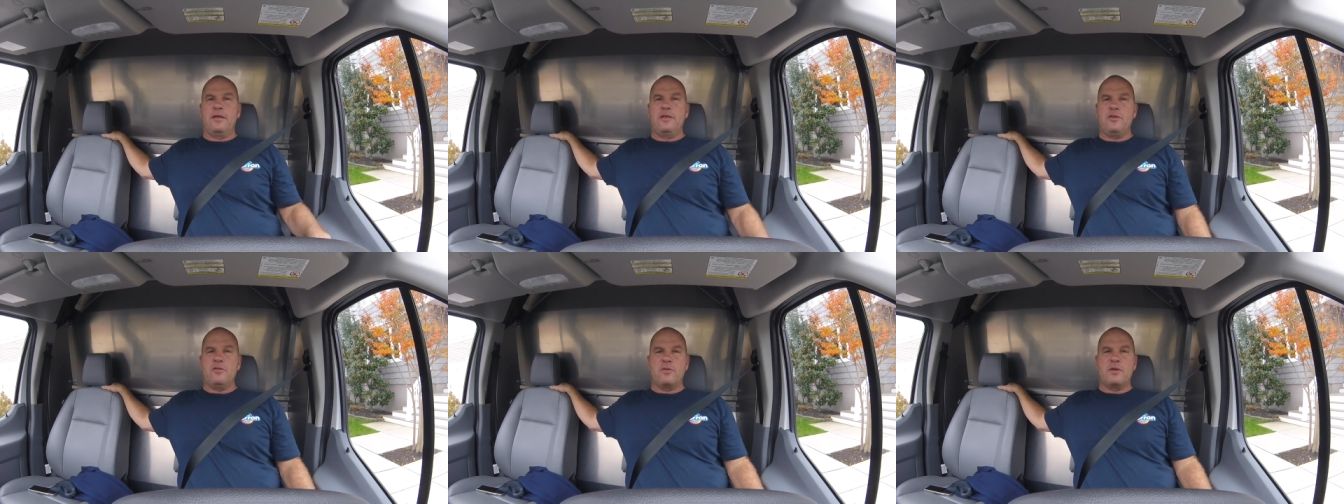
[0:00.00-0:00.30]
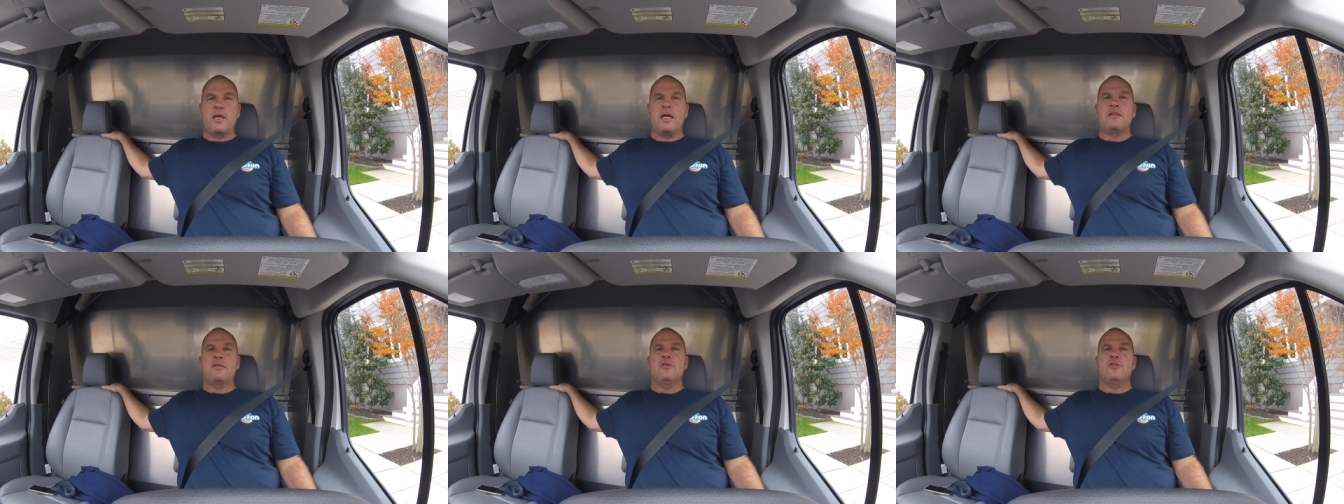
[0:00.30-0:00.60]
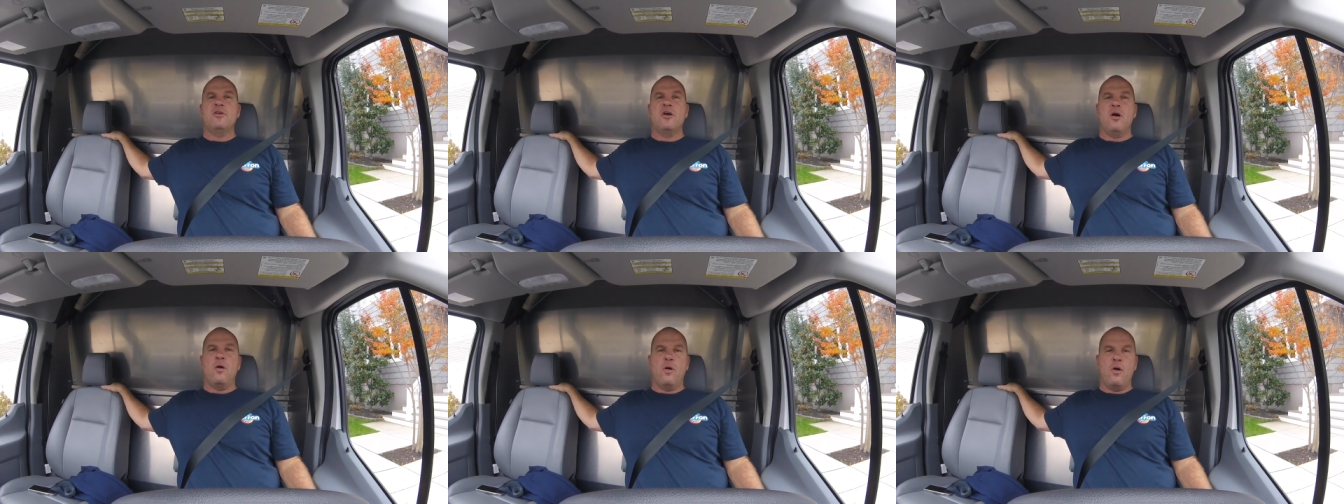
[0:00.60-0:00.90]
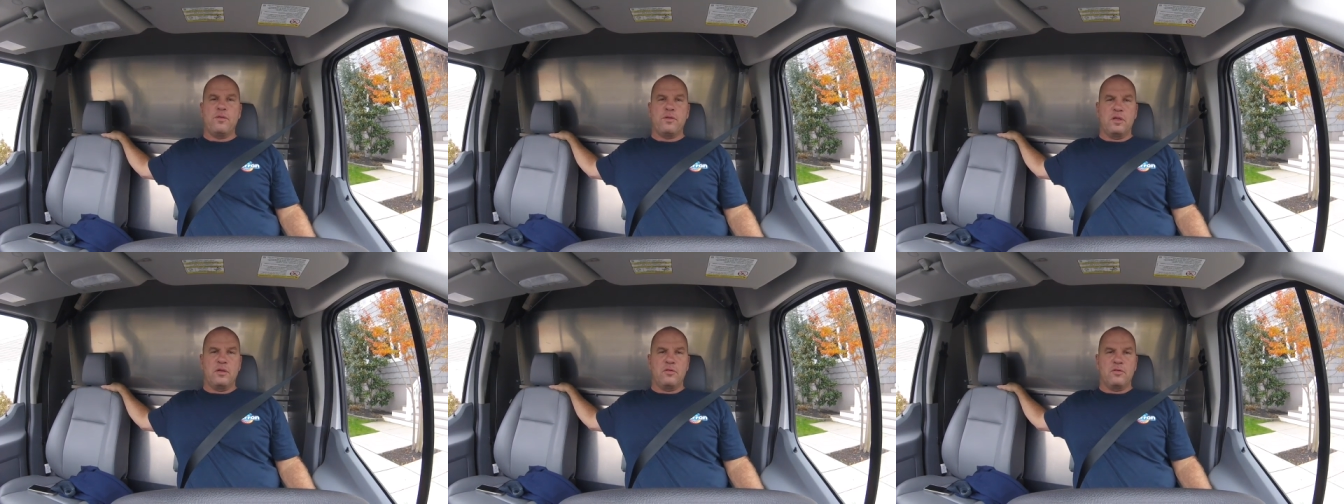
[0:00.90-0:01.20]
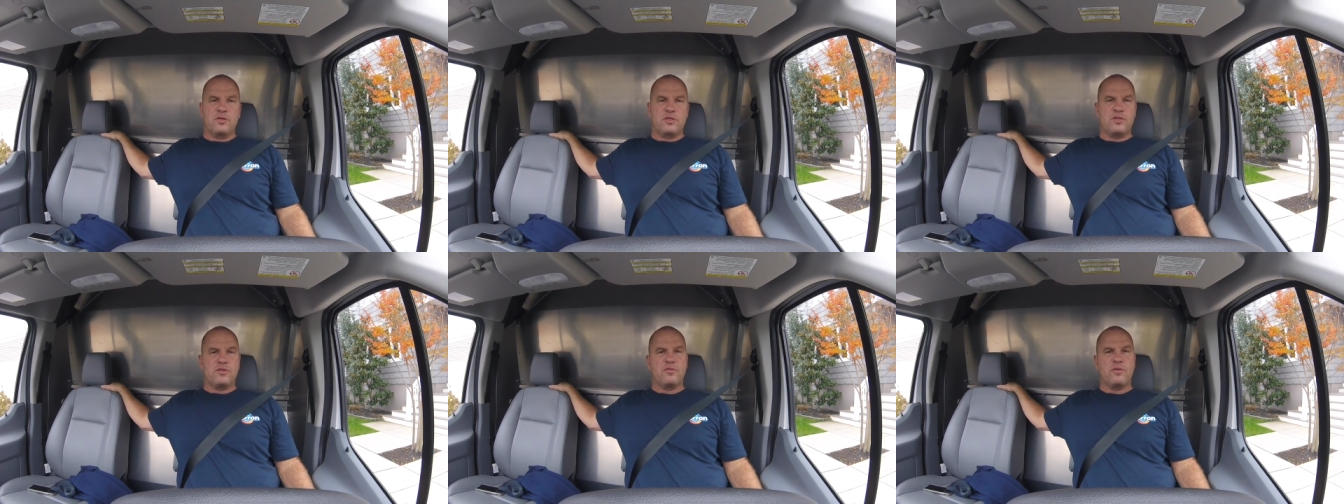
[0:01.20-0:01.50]
you'll get to know all the
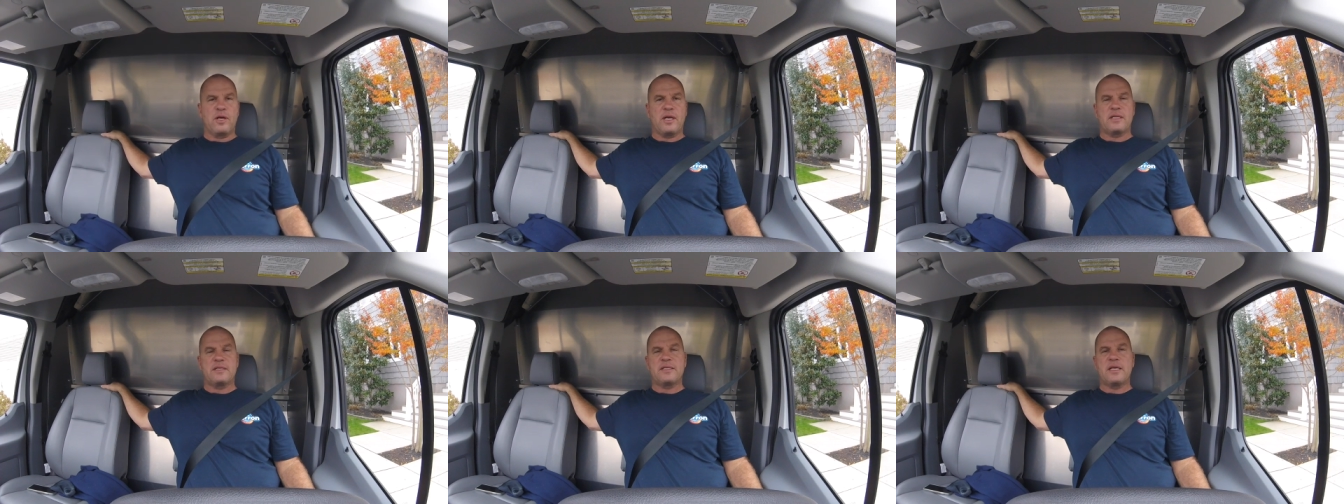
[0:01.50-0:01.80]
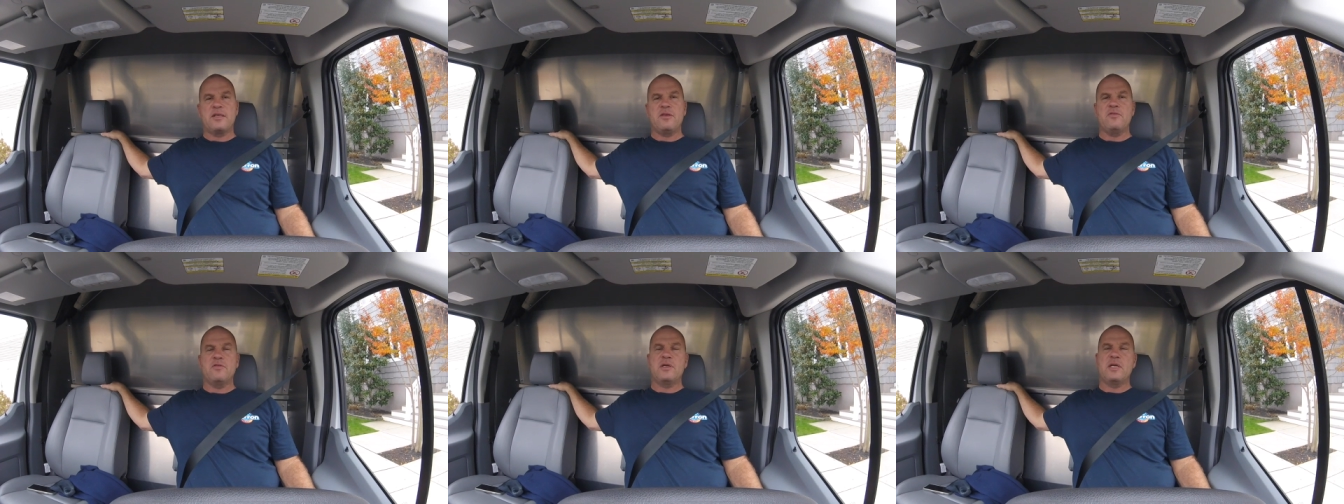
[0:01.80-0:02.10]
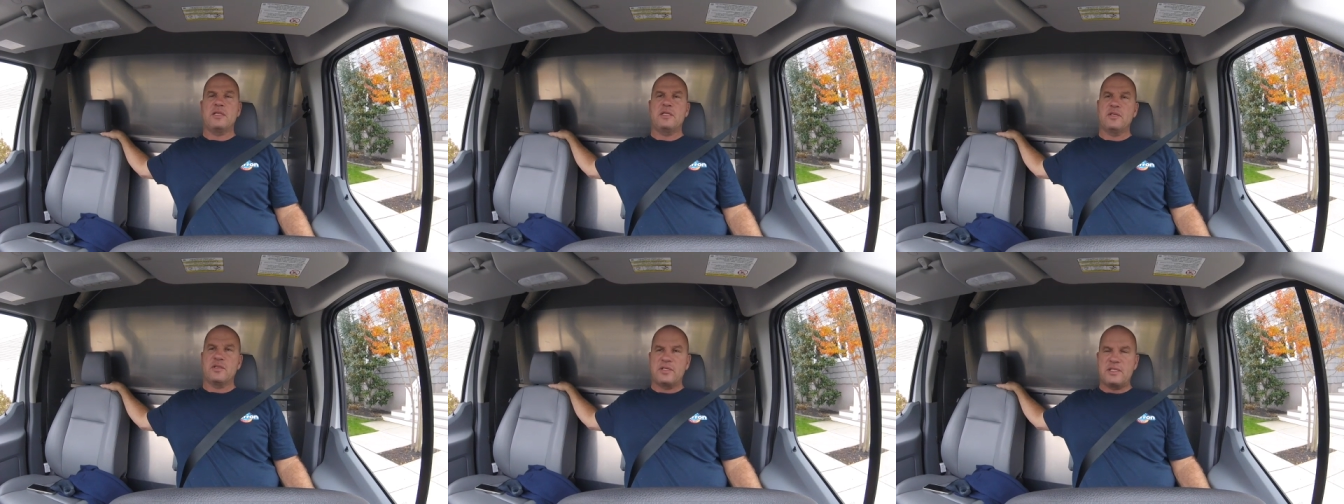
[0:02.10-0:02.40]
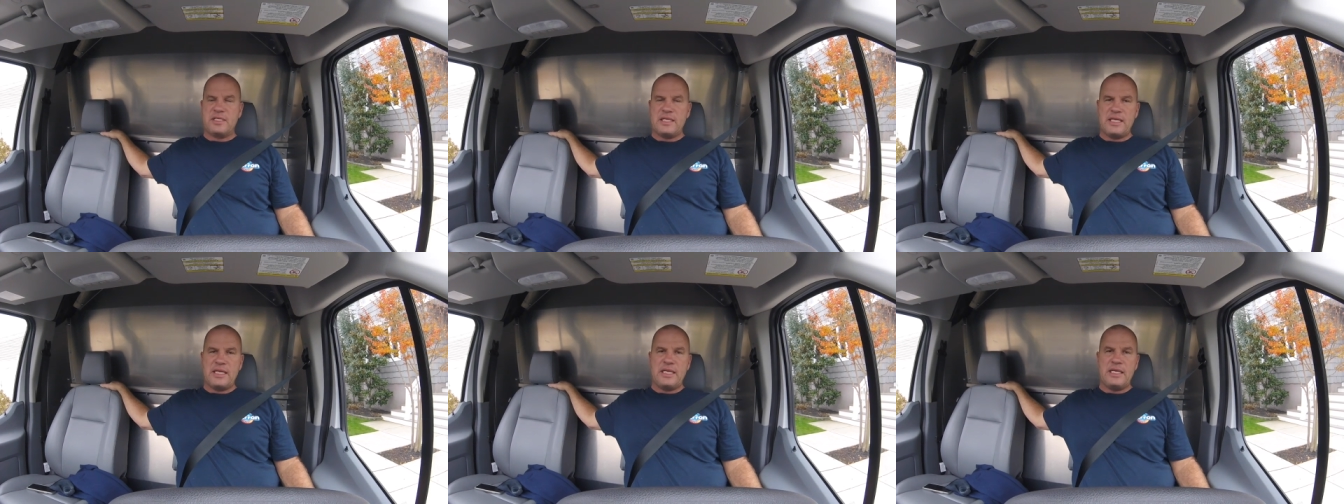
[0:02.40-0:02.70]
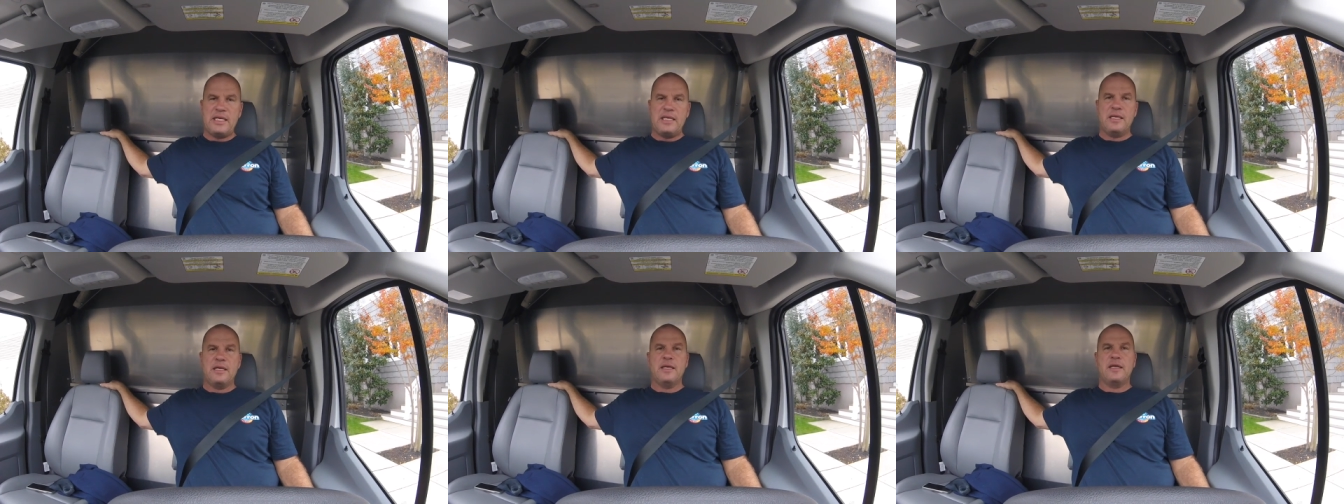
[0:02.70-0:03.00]
little tricks that you get to
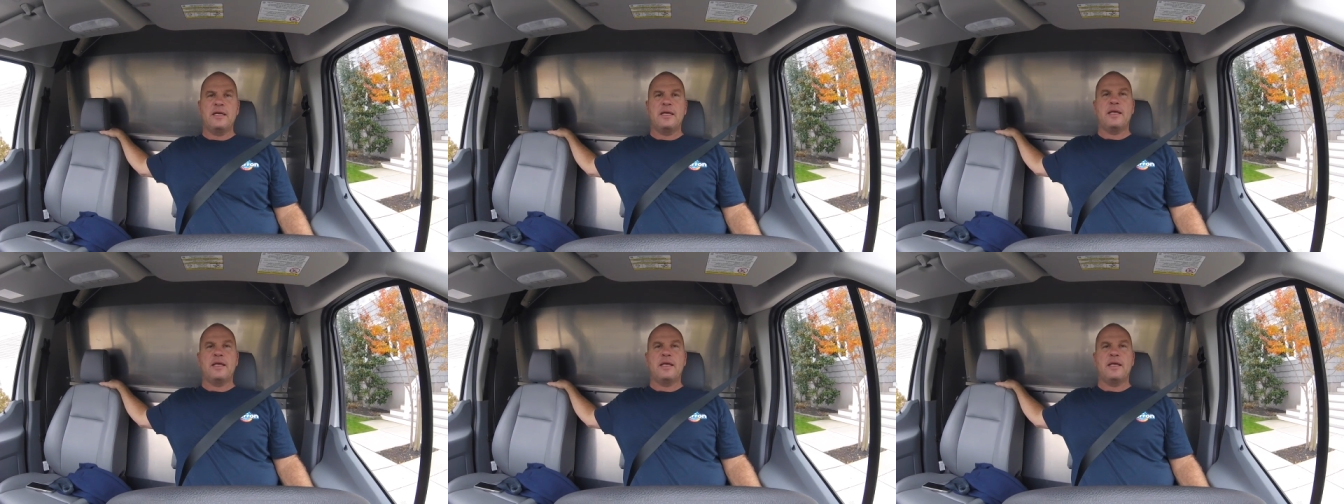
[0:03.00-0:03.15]
see